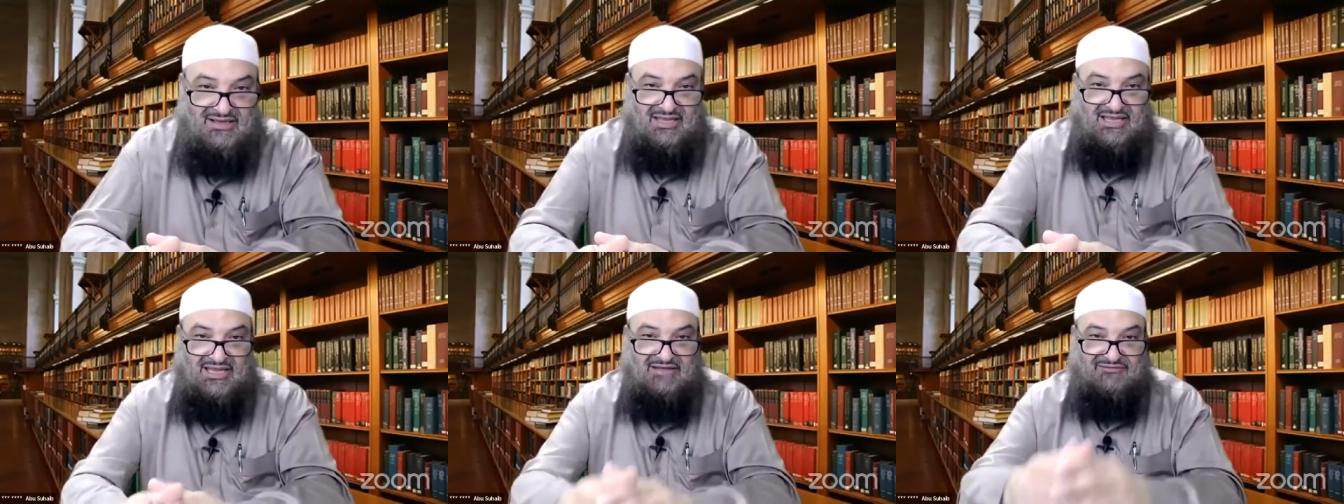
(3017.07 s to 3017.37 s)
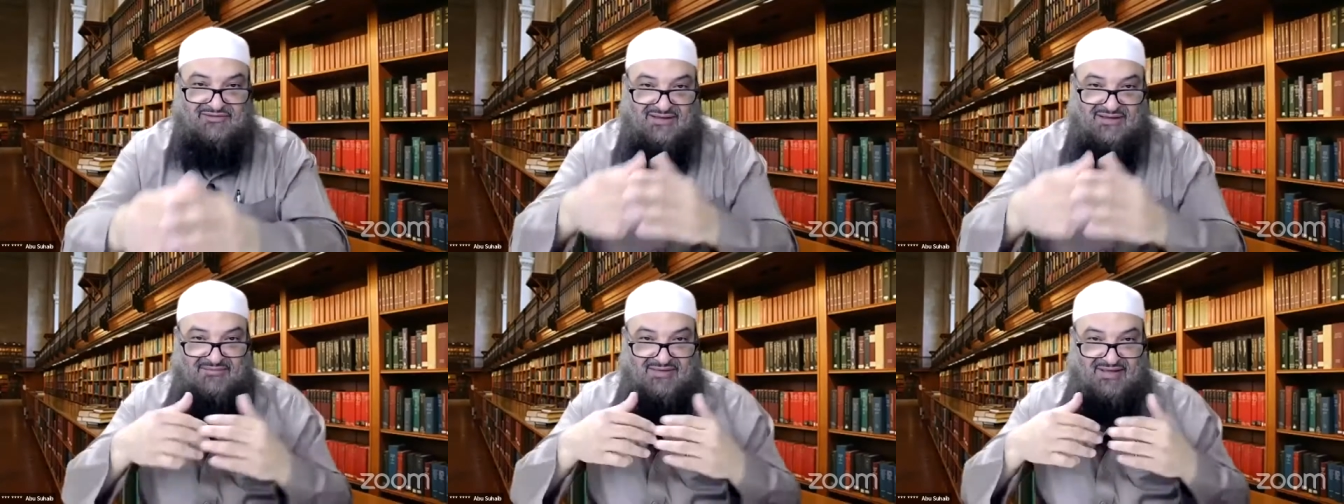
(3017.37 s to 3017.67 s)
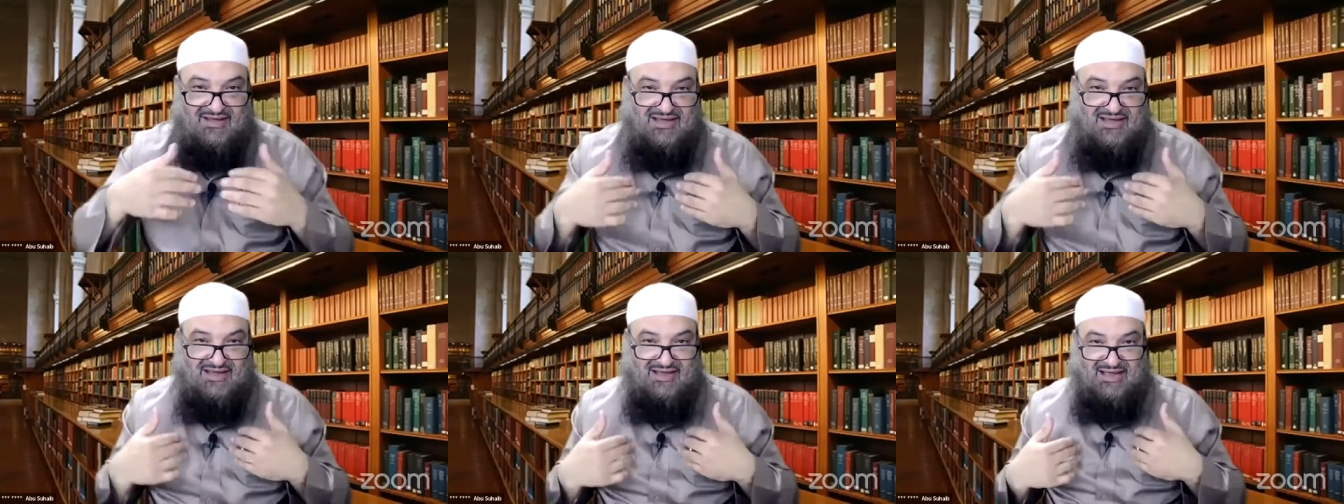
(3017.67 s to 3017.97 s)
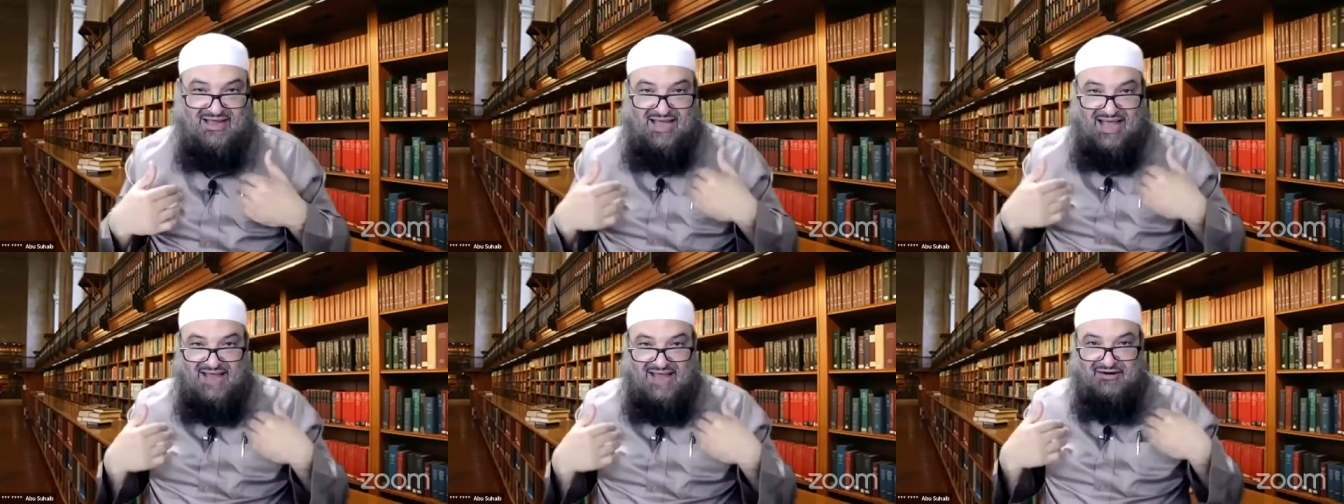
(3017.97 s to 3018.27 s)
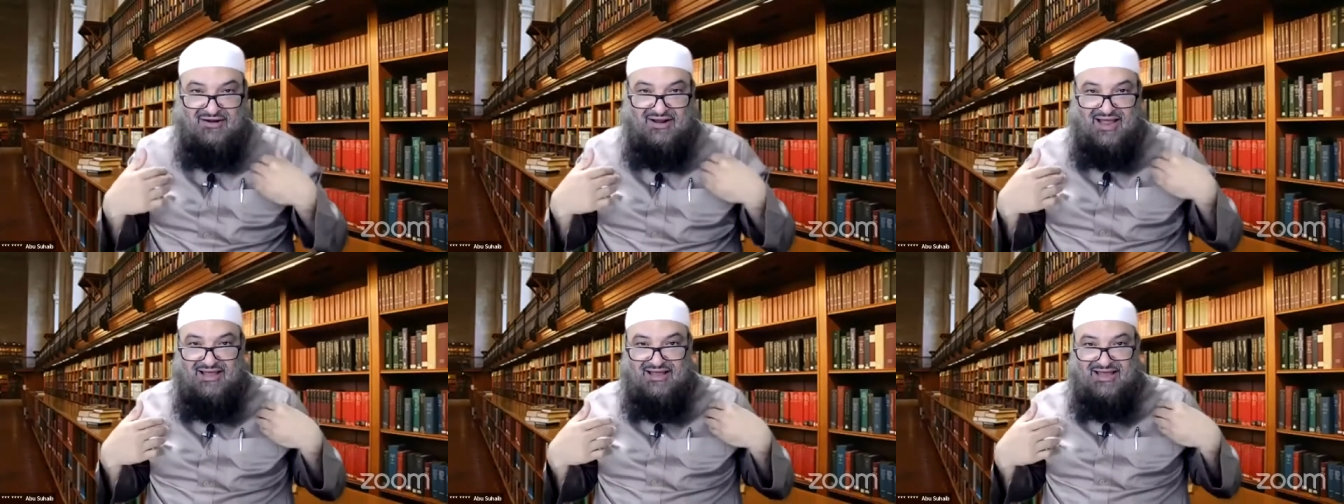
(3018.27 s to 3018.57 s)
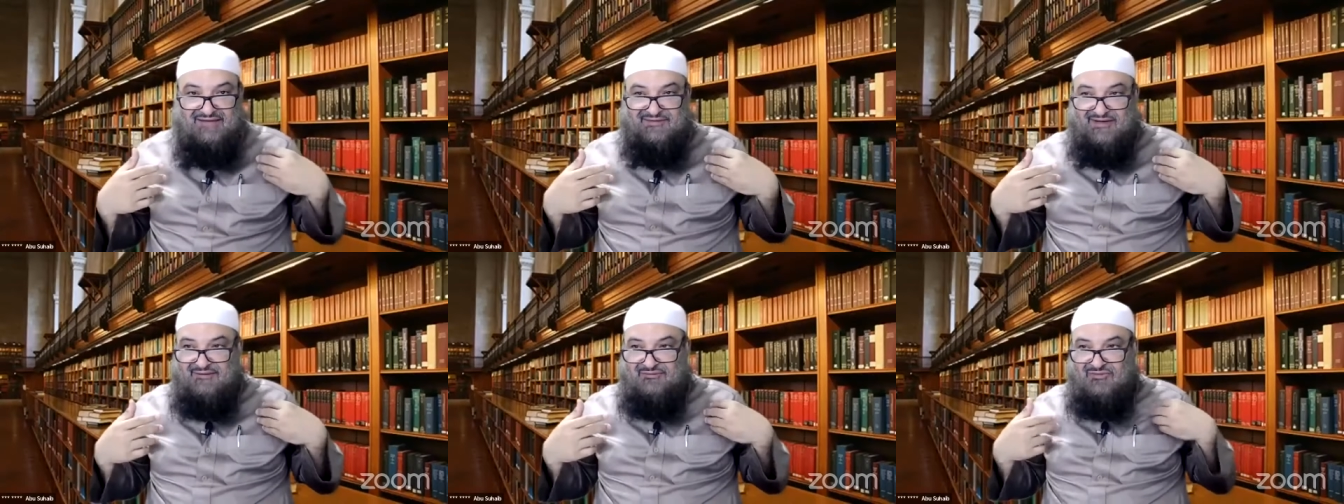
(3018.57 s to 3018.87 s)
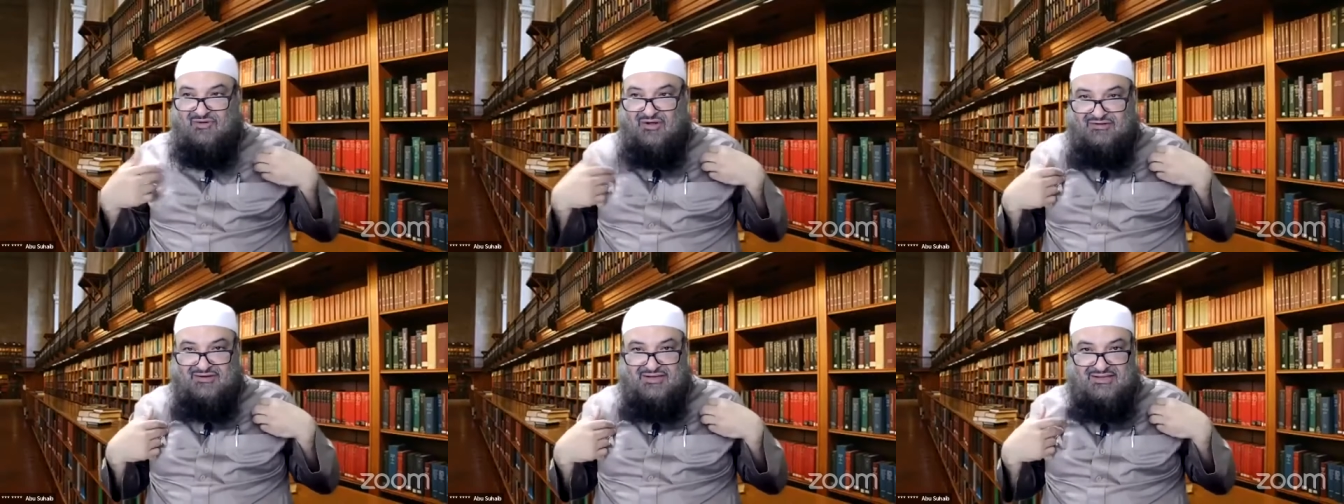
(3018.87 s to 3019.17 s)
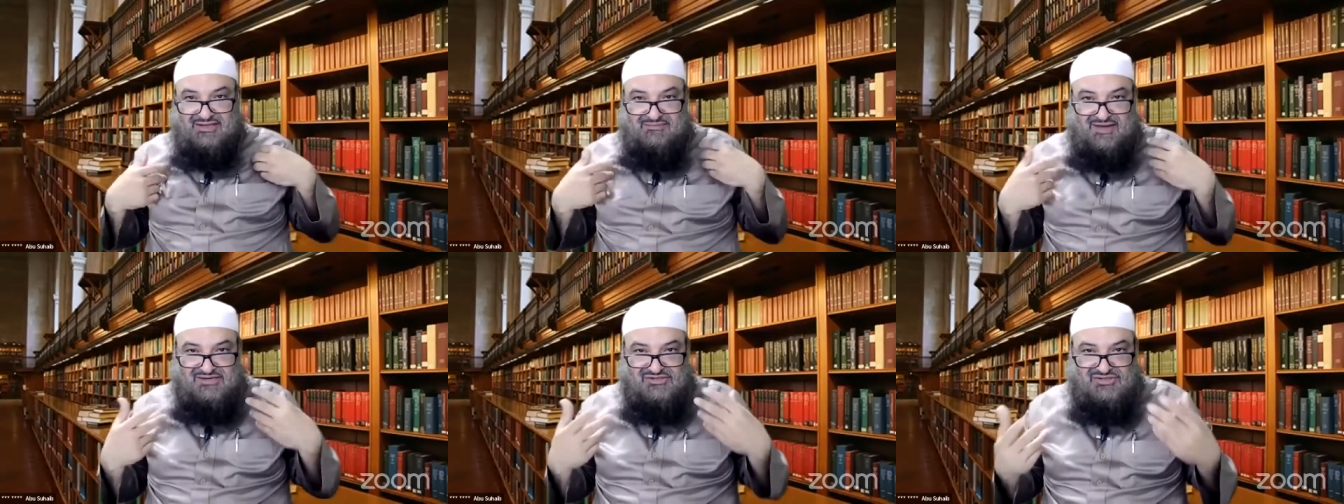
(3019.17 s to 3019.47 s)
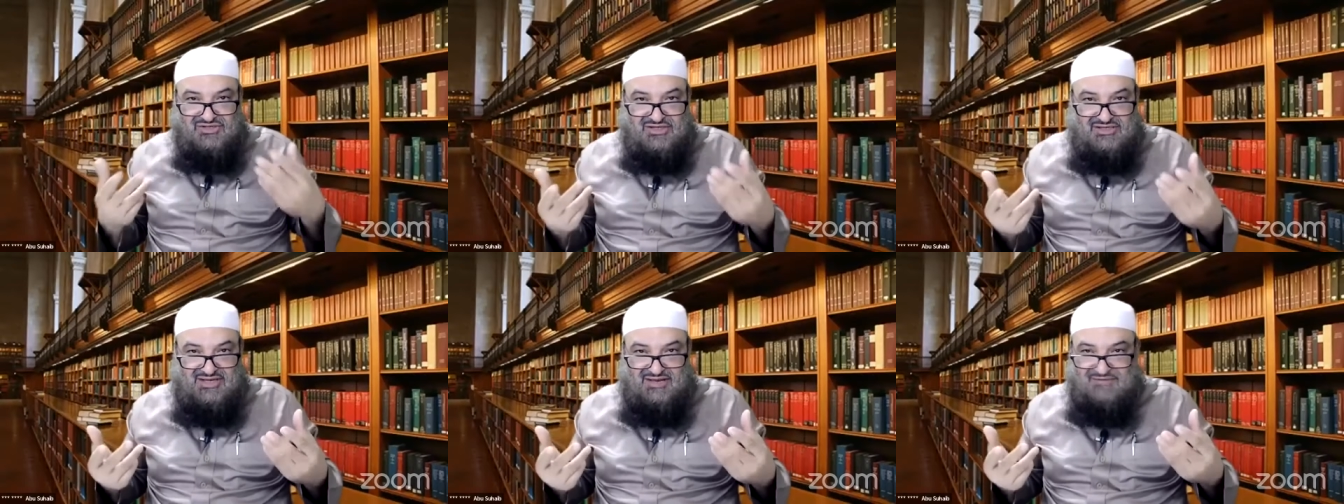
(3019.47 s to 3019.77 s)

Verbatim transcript: Uh, if I'm uh, I, if I'm not in the masjid,